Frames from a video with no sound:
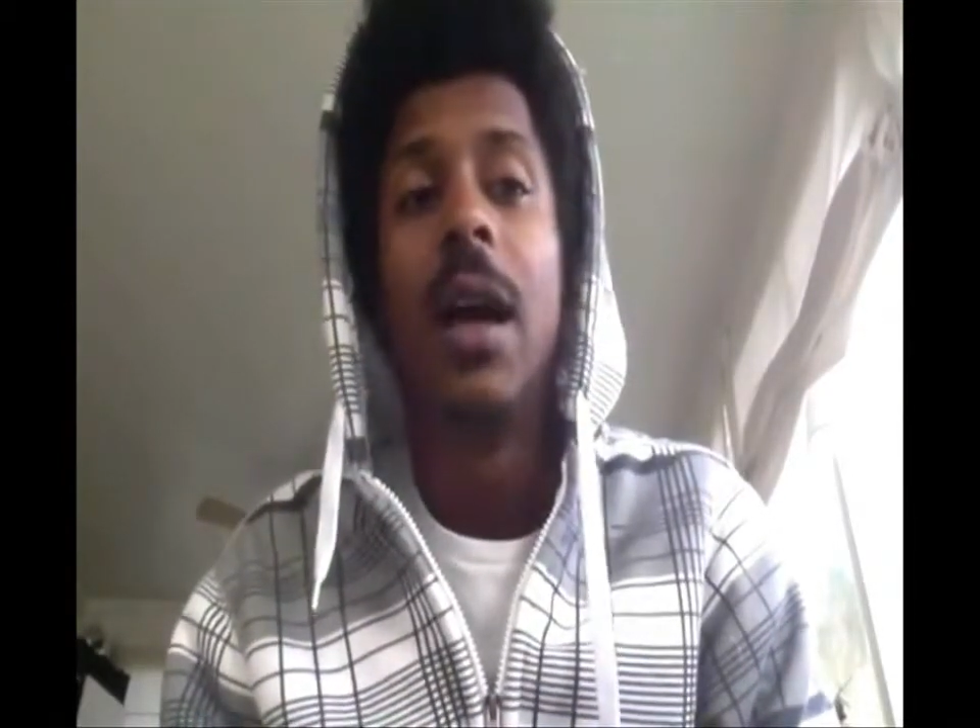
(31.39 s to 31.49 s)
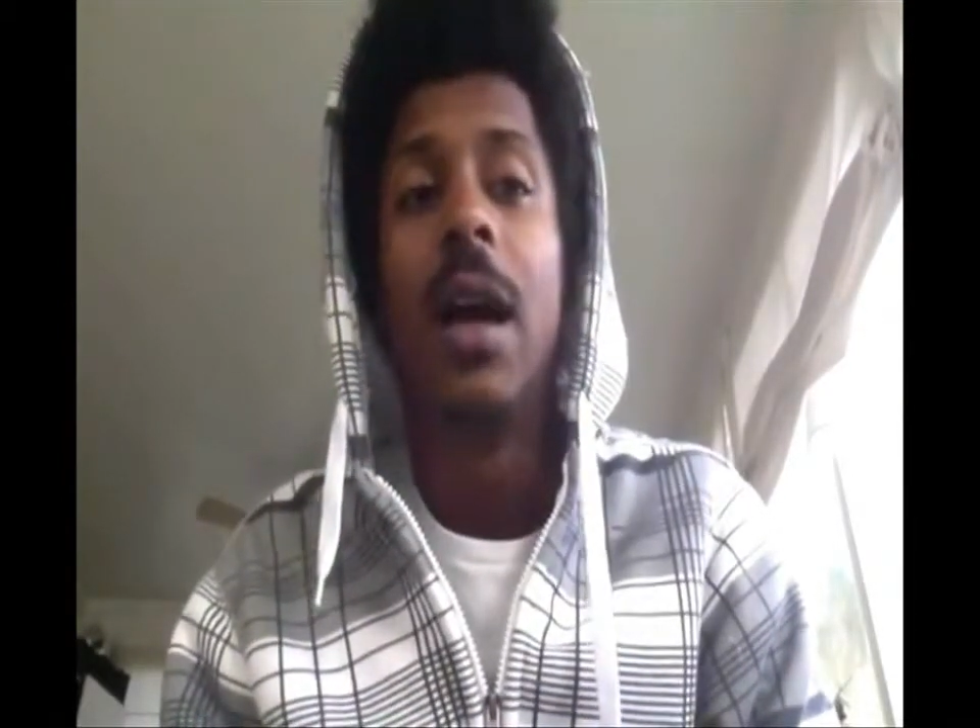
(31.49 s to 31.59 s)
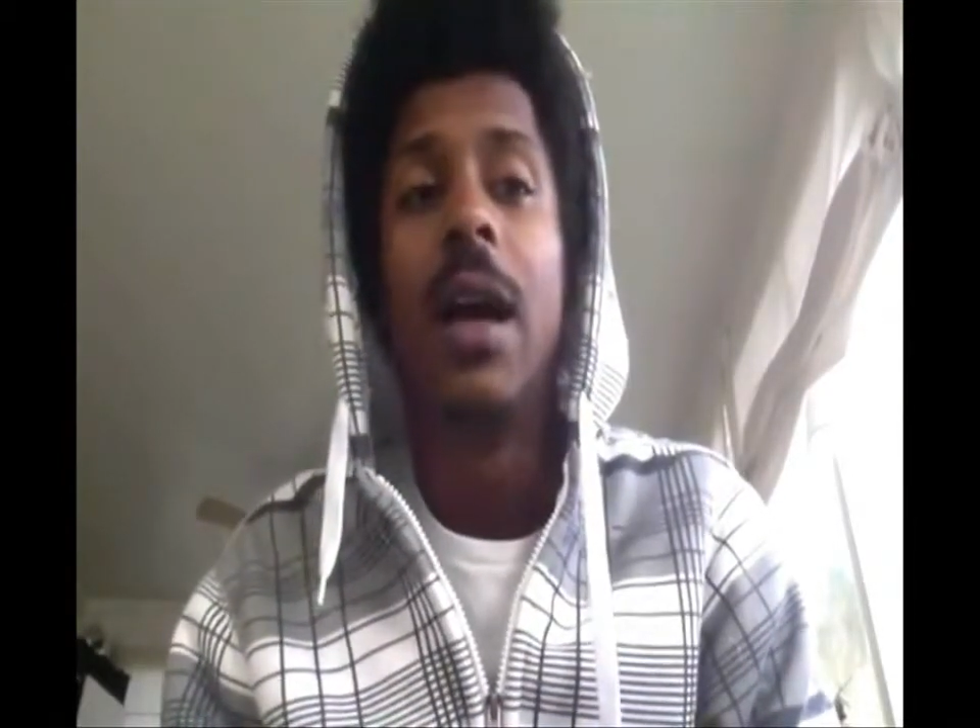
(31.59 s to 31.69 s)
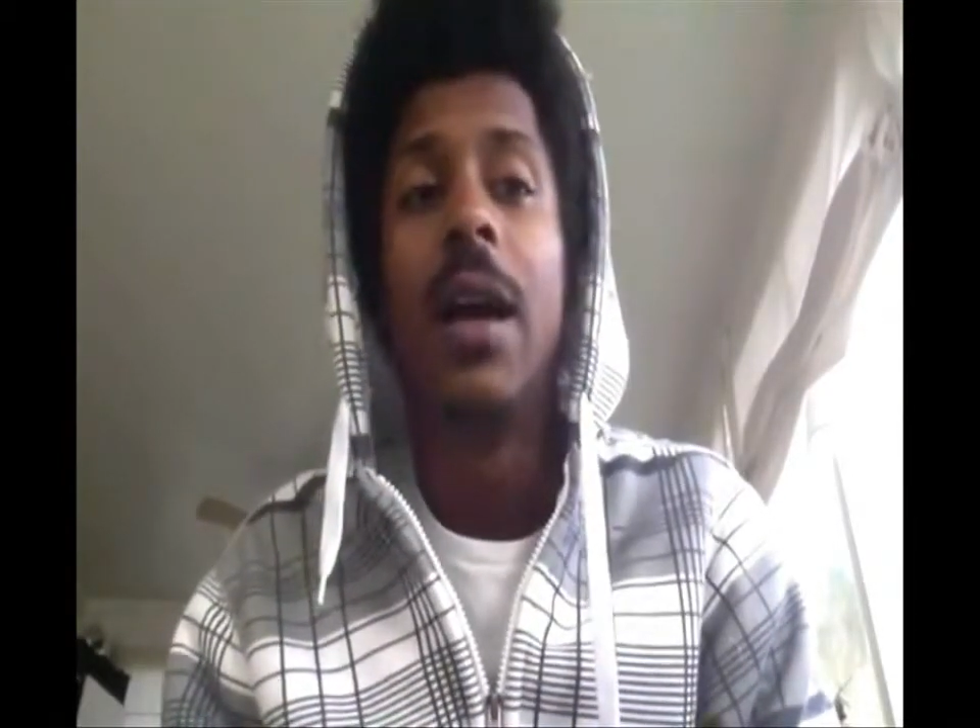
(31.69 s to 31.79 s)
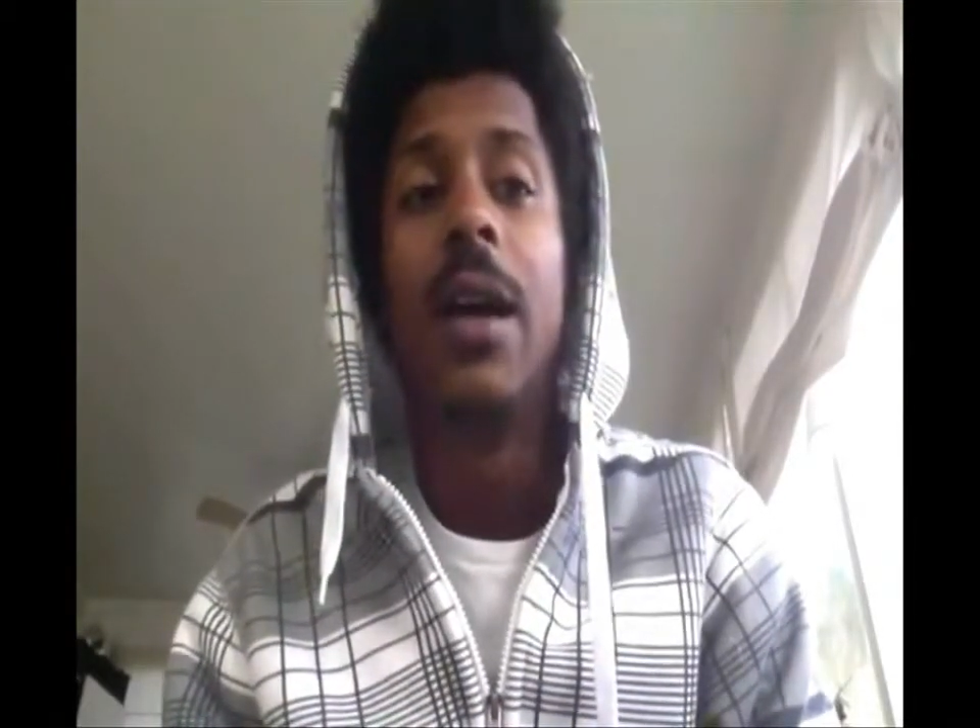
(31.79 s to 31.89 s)

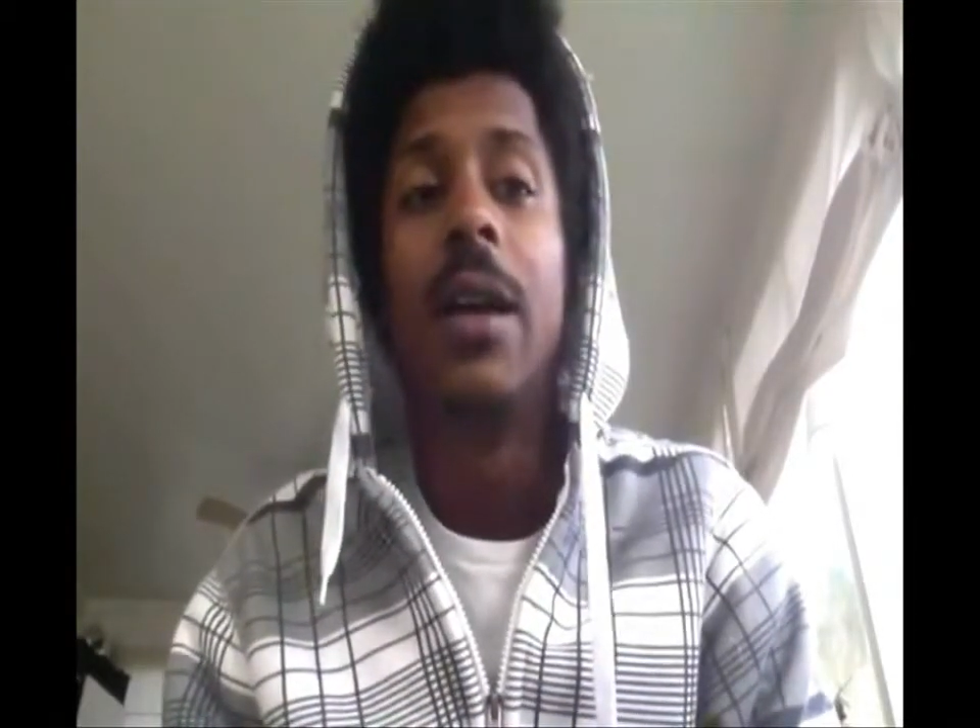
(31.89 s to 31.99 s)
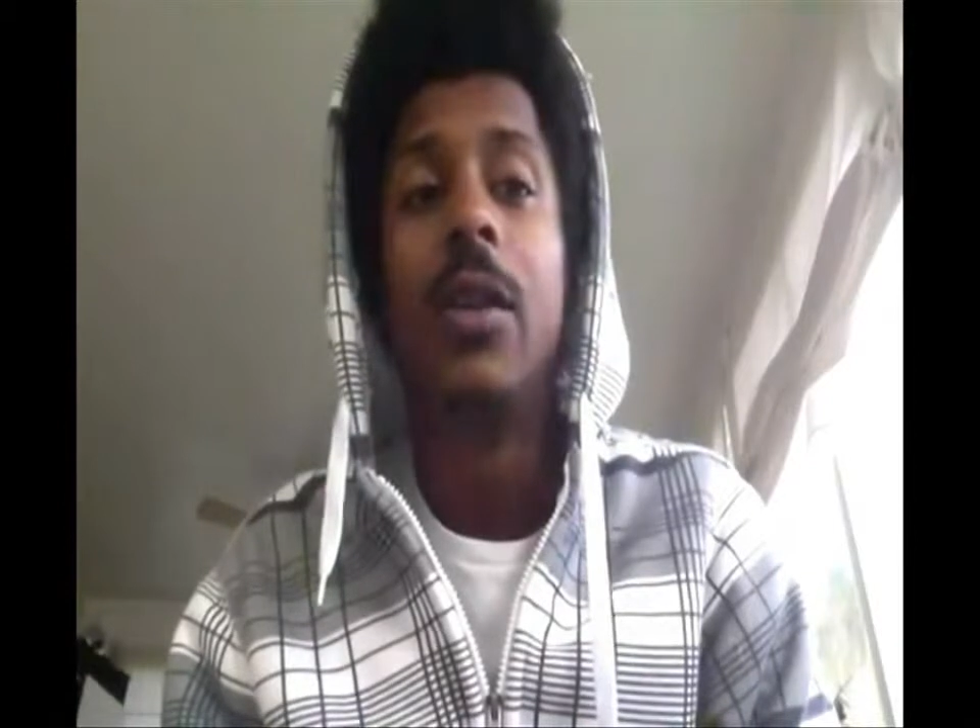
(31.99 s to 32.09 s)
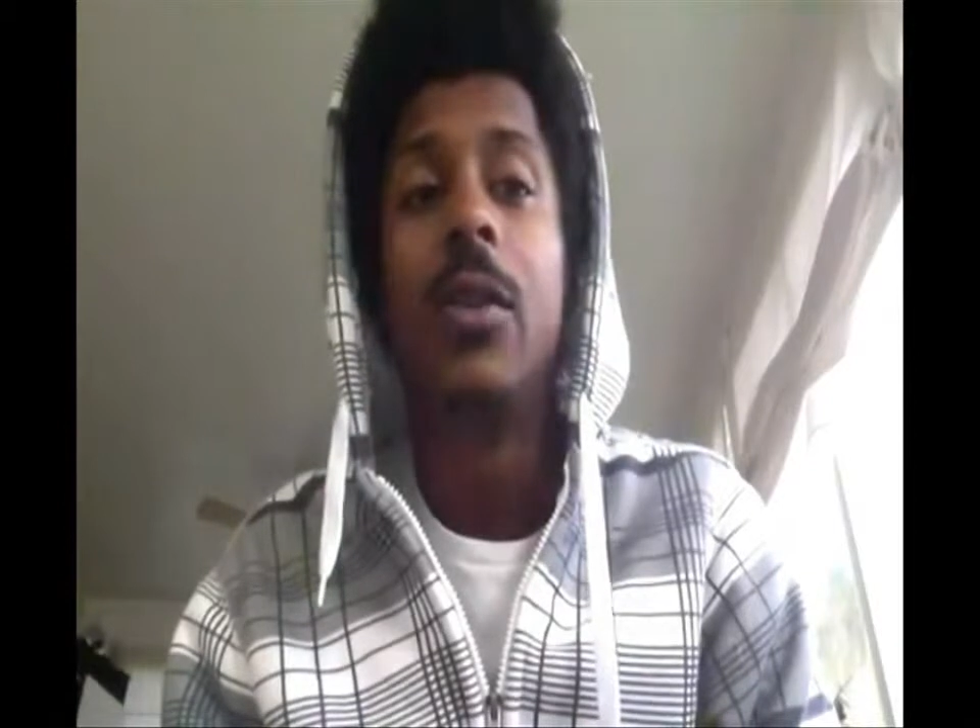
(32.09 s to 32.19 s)
I